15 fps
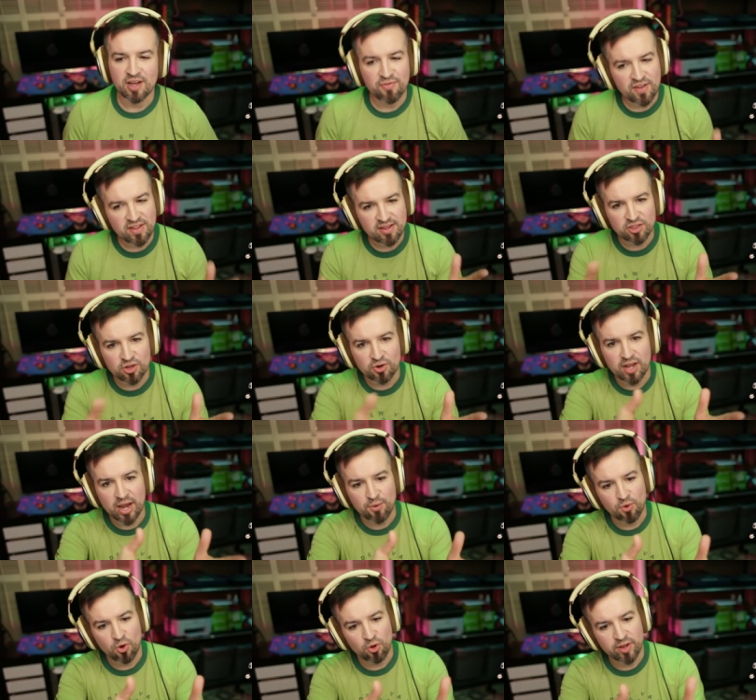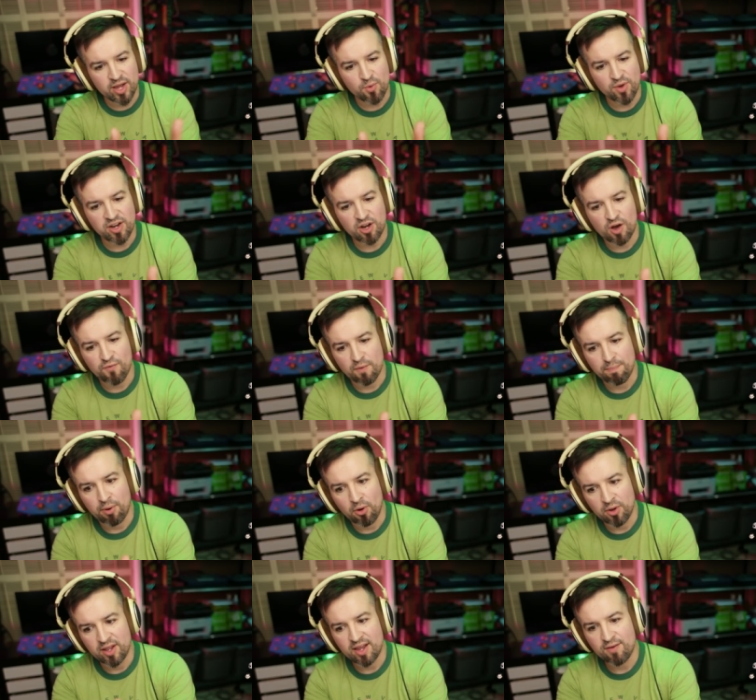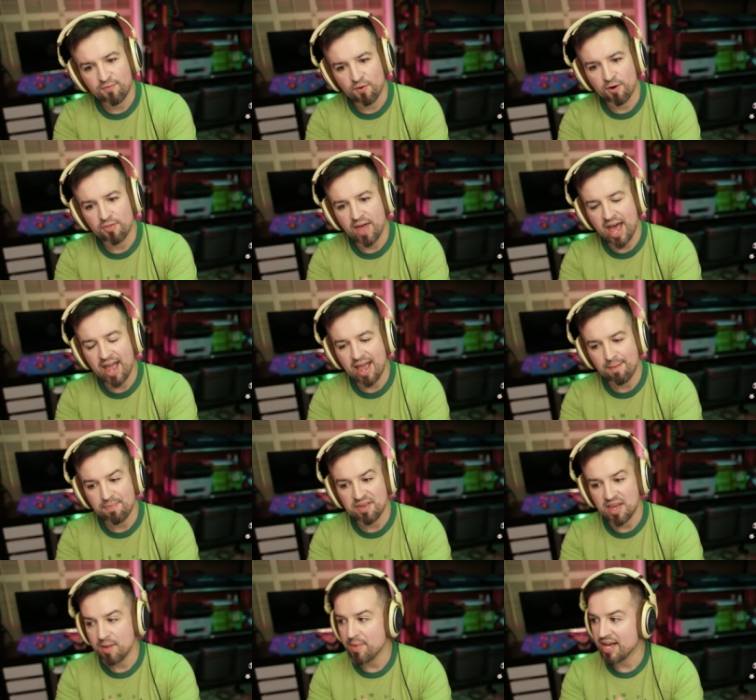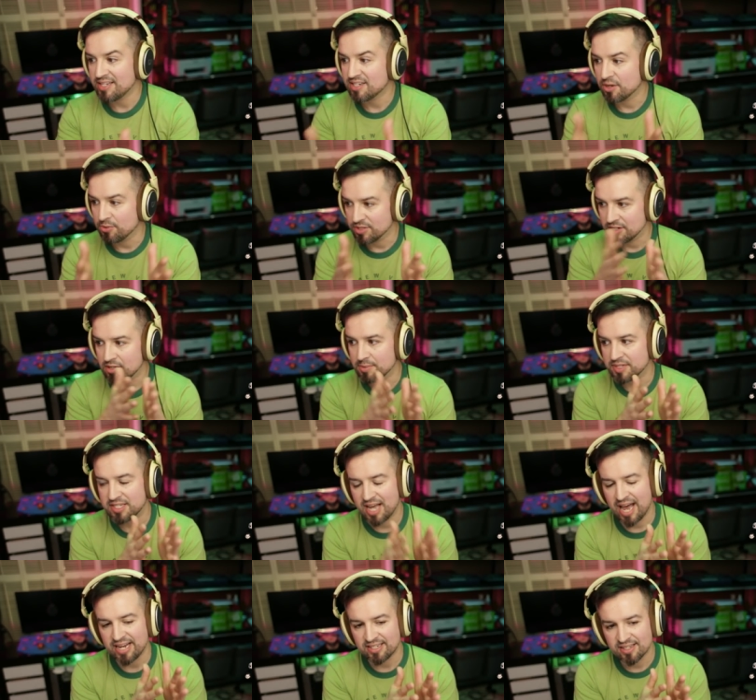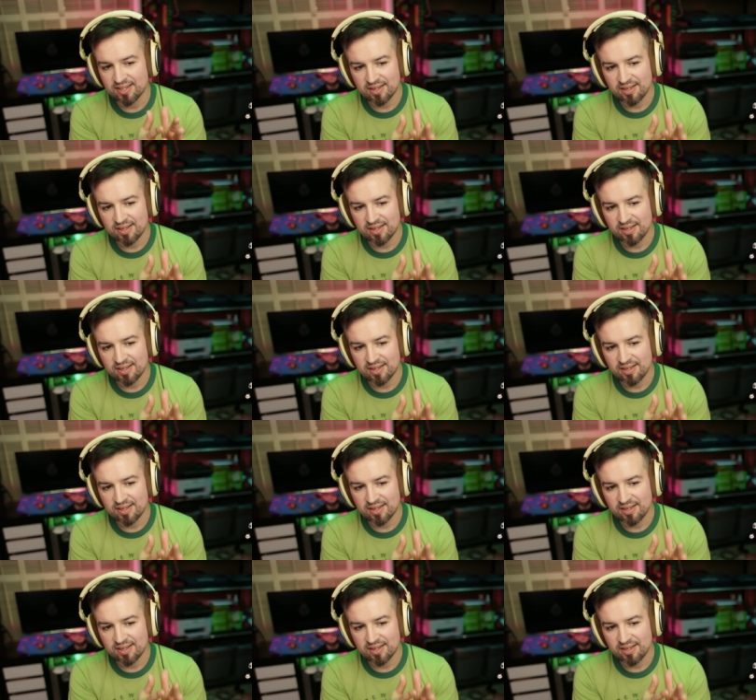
So I think that their like rolling window for polling for that APM actually was a little bit tight.